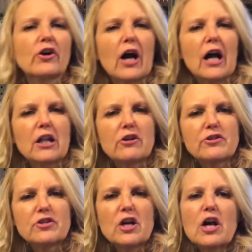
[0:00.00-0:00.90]

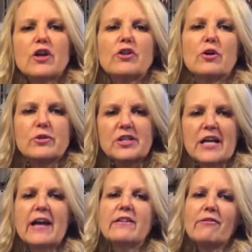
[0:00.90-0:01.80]
colors, those
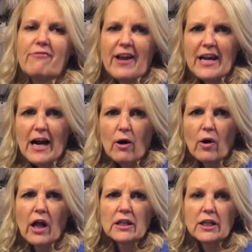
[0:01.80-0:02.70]
tend to fade out
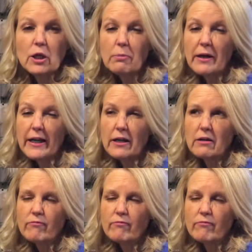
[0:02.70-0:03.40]
a little bit